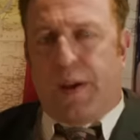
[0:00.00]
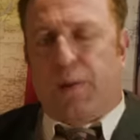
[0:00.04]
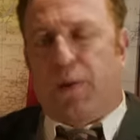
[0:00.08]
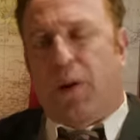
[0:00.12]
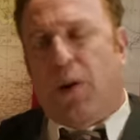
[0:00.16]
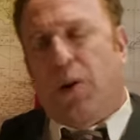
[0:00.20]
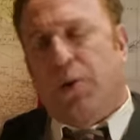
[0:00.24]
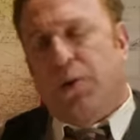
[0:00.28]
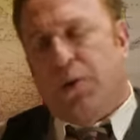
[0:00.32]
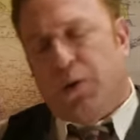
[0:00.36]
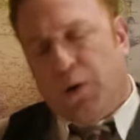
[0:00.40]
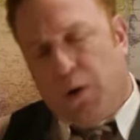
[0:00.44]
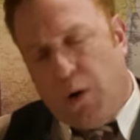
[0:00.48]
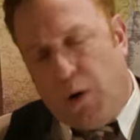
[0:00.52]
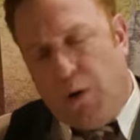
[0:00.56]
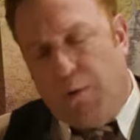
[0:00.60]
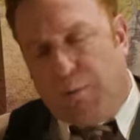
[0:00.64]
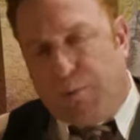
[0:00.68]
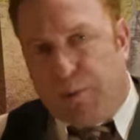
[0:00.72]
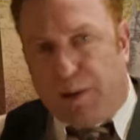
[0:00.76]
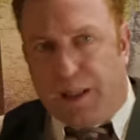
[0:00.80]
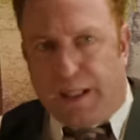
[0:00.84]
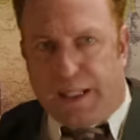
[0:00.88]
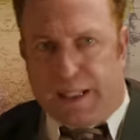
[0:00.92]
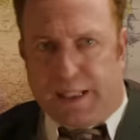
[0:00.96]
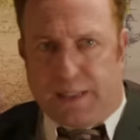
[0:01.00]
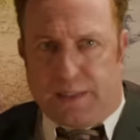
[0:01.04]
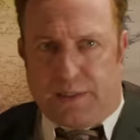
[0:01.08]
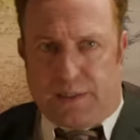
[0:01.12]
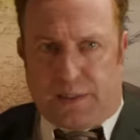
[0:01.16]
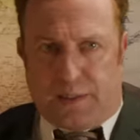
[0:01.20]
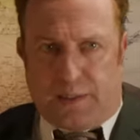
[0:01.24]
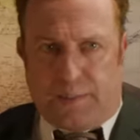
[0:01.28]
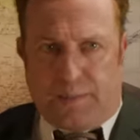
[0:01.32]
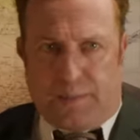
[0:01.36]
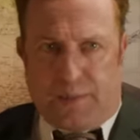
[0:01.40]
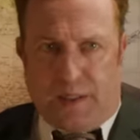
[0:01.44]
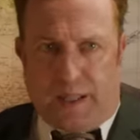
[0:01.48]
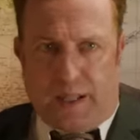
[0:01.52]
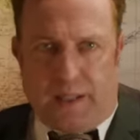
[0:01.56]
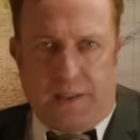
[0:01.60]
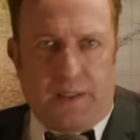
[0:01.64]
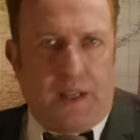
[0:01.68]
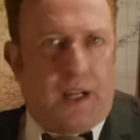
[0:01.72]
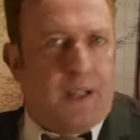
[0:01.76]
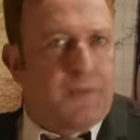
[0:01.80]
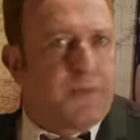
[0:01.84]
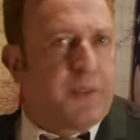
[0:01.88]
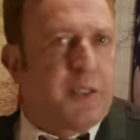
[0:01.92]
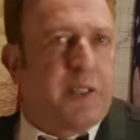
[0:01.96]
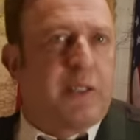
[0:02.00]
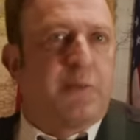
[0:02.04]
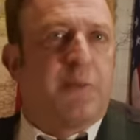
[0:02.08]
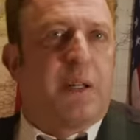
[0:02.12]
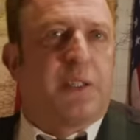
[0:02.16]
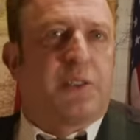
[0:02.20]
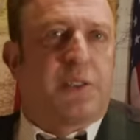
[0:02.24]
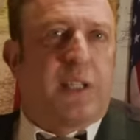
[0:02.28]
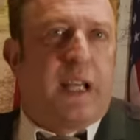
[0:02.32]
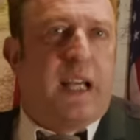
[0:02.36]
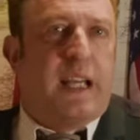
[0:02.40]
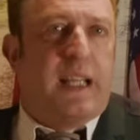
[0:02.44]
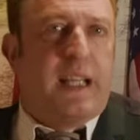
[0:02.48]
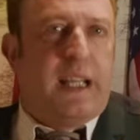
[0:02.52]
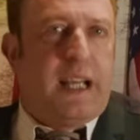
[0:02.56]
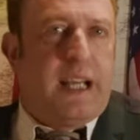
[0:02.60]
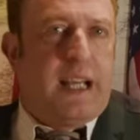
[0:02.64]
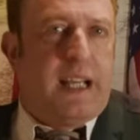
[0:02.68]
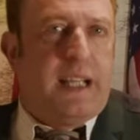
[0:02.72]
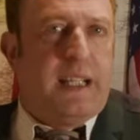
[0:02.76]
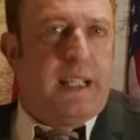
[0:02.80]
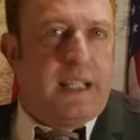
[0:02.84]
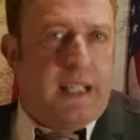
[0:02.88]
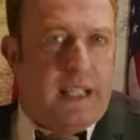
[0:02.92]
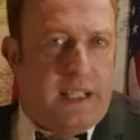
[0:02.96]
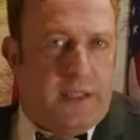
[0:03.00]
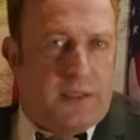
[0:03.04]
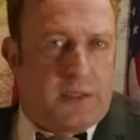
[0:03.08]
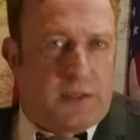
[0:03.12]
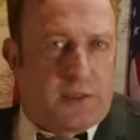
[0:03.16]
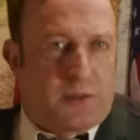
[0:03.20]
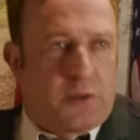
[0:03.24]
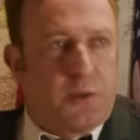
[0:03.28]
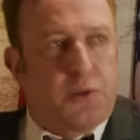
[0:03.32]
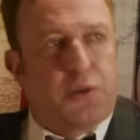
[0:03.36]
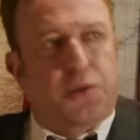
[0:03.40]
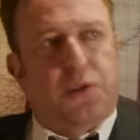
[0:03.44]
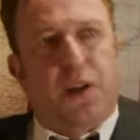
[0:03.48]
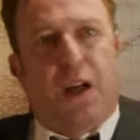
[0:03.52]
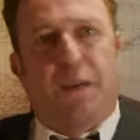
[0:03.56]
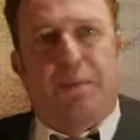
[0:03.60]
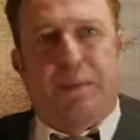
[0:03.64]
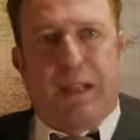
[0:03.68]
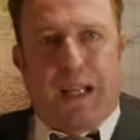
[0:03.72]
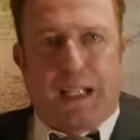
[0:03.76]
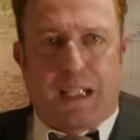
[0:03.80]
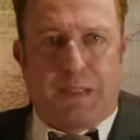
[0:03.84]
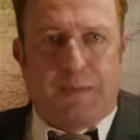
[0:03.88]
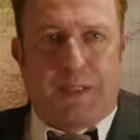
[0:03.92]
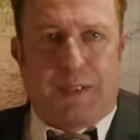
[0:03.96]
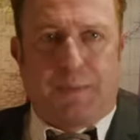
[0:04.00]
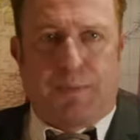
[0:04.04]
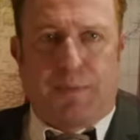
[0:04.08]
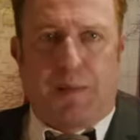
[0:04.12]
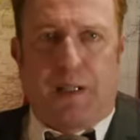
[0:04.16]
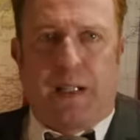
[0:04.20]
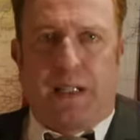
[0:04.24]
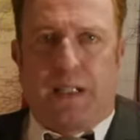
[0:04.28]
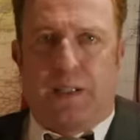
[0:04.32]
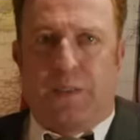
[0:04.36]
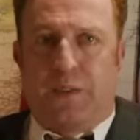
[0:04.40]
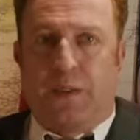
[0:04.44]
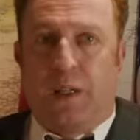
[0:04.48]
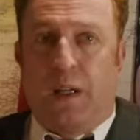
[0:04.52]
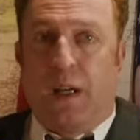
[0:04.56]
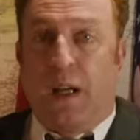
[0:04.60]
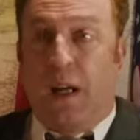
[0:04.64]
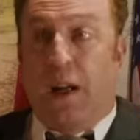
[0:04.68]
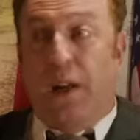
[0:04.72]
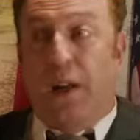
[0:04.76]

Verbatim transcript: There are no planes and not very much AA either to stop enemy planes.